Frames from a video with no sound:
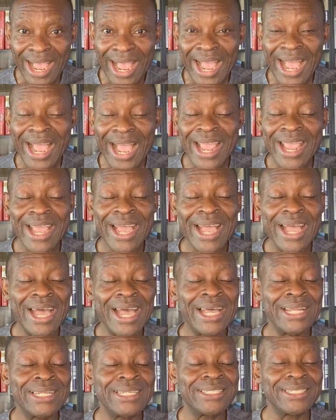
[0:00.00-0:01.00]
I
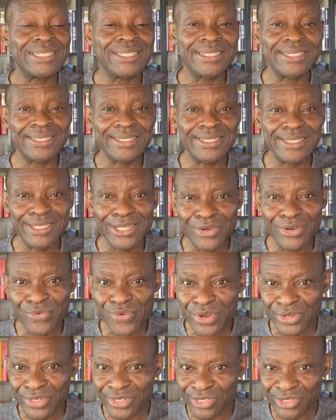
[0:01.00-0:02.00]
had
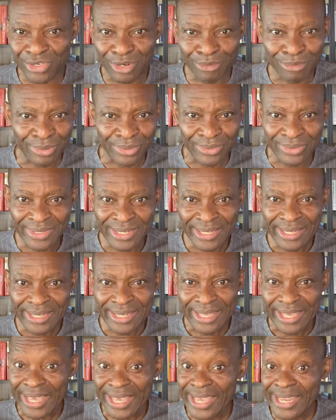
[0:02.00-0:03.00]
serious trouble
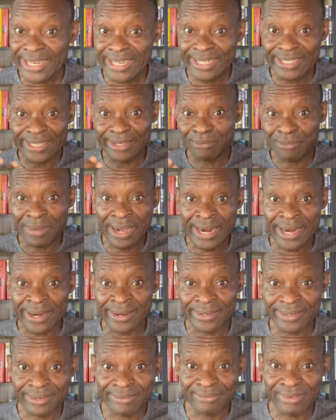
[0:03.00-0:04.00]
editing
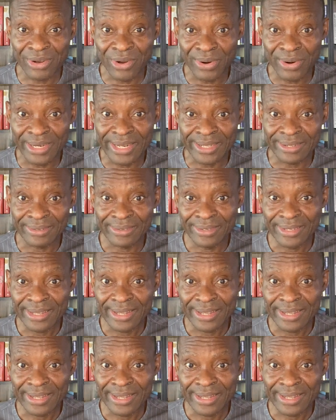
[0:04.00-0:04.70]
my recording.